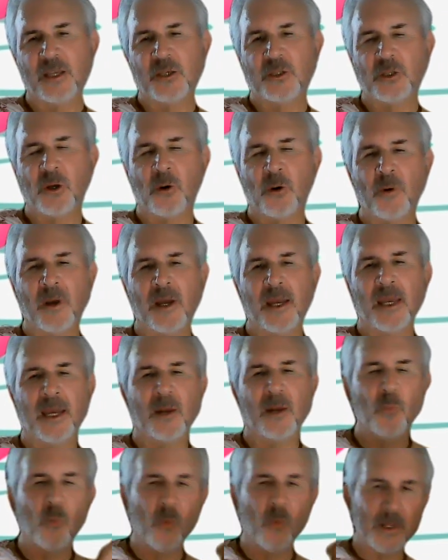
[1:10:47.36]
So
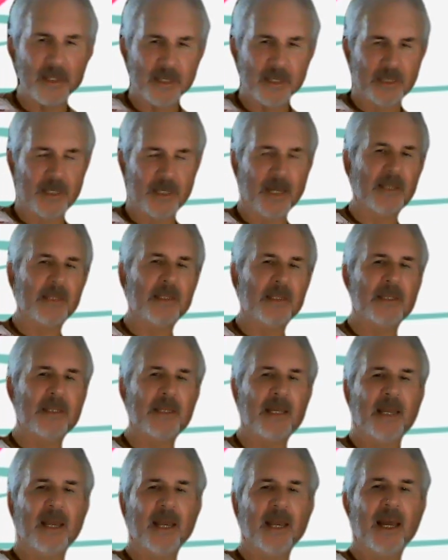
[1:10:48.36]
in one
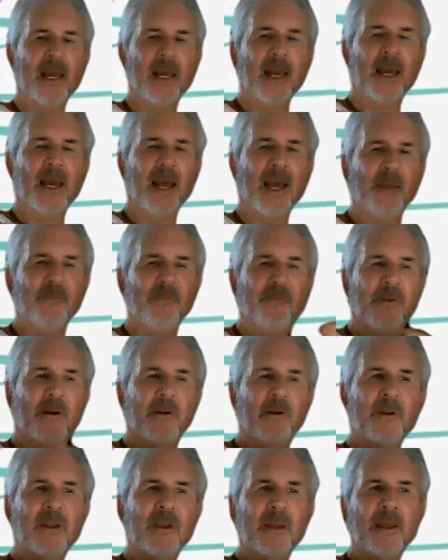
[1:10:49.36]
sense, I'm
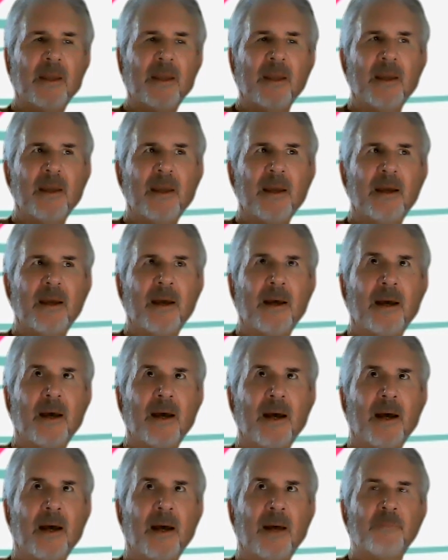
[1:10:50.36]
very
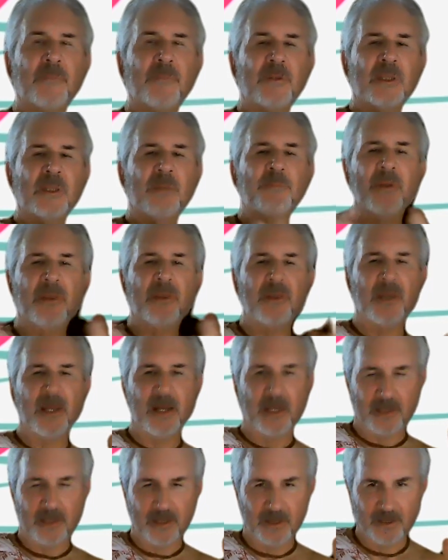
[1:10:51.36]

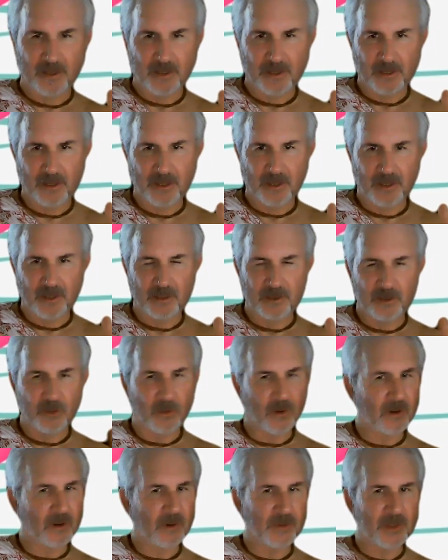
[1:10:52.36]
sympathetic
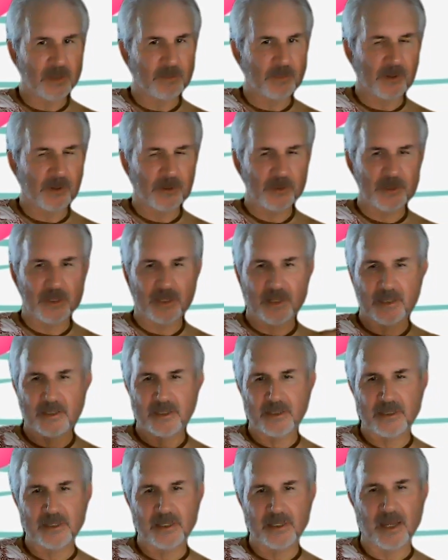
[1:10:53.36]
to all the
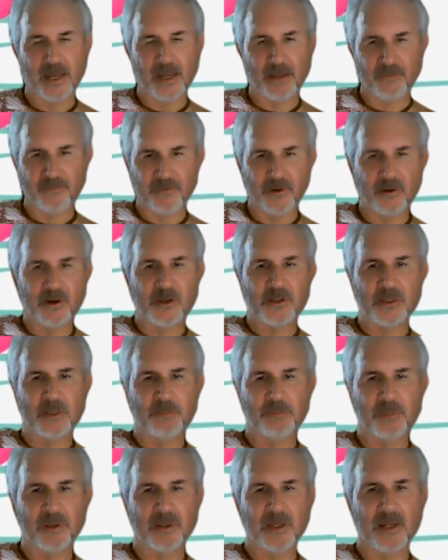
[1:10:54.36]
impersonalists. I am very
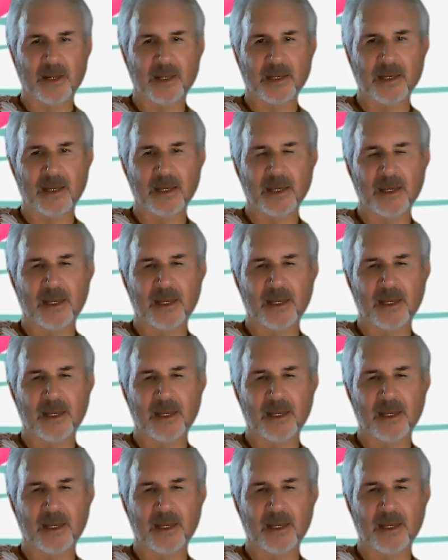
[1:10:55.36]
sympathetic